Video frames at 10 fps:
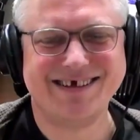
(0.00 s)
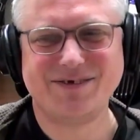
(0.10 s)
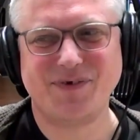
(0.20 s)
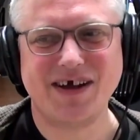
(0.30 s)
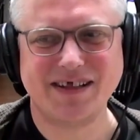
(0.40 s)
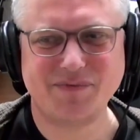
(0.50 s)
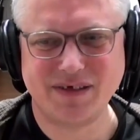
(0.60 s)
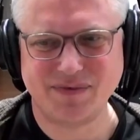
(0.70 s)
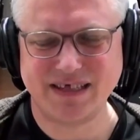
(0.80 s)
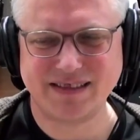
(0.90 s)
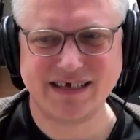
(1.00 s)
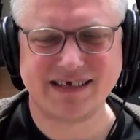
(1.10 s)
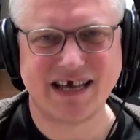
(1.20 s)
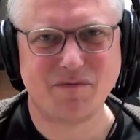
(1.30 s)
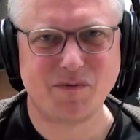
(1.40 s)
came about
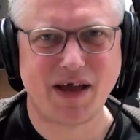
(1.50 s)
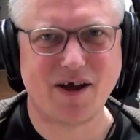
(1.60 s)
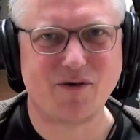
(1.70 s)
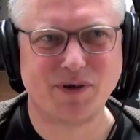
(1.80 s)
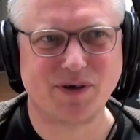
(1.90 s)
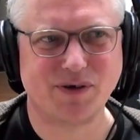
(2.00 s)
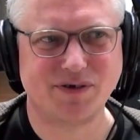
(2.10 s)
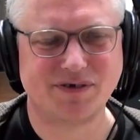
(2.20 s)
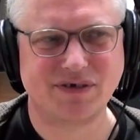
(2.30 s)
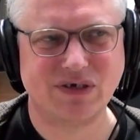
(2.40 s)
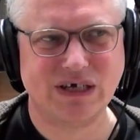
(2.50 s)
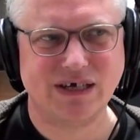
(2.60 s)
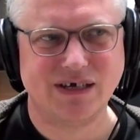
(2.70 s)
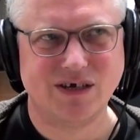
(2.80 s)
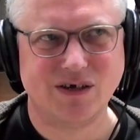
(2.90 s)
because
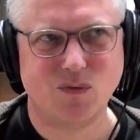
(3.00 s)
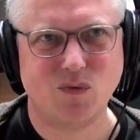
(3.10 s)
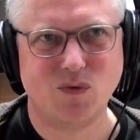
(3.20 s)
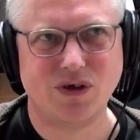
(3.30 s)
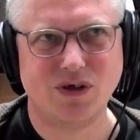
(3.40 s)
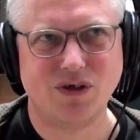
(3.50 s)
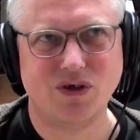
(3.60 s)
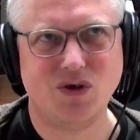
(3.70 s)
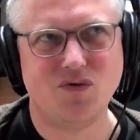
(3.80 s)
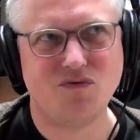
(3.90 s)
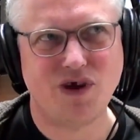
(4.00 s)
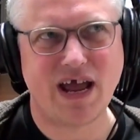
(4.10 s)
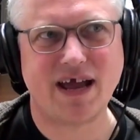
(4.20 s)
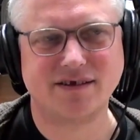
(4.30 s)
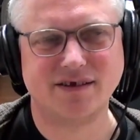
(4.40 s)
you reacted to me
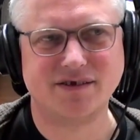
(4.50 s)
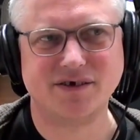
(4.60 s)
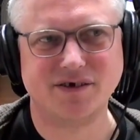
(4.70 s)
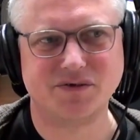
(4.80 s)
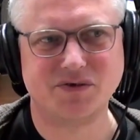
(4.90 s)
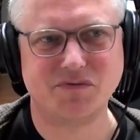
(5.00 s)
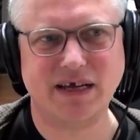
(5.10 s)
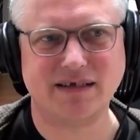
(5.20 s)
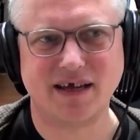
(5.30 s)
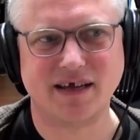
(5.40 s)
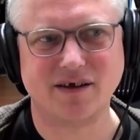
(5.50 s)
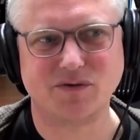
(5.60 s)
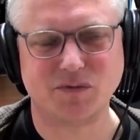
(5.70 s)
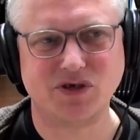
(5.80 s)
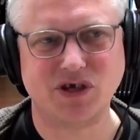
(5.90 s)
saying I was a musician or talking
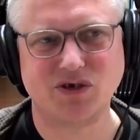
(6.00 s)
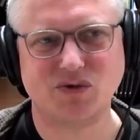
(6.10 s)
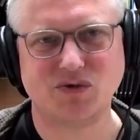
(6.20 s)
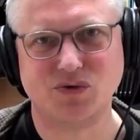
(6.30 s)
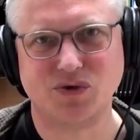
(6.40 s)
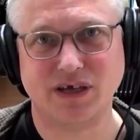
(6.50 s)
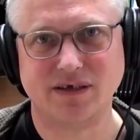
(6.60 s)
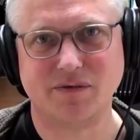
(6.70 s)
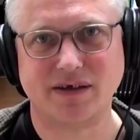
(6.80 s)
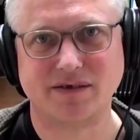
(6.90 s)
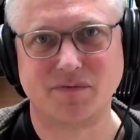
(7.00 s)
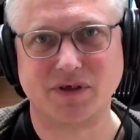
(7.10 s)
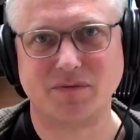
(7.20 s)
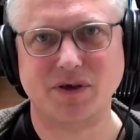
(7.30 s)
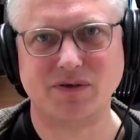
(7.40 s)
about something musically in a way that
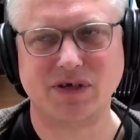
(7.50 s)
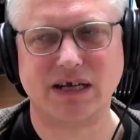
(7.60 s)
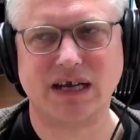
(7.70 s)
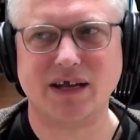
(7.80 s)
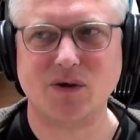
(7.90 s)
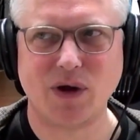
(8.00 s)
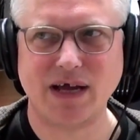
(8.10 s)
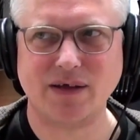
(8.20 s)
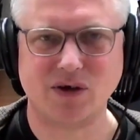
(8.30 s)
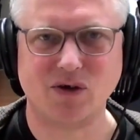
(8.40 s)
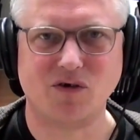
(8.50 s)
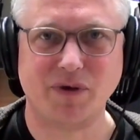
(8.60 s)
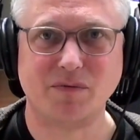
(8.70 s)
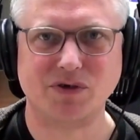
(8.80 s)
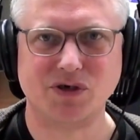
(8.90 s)
a lot of people do, which is they
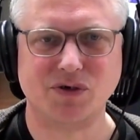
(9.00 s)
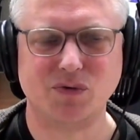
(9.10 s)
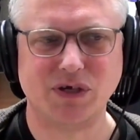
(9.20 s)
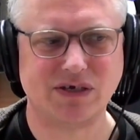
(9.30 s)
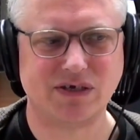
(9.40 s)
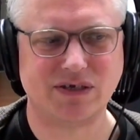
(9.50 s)
say, "Oh, I wish I was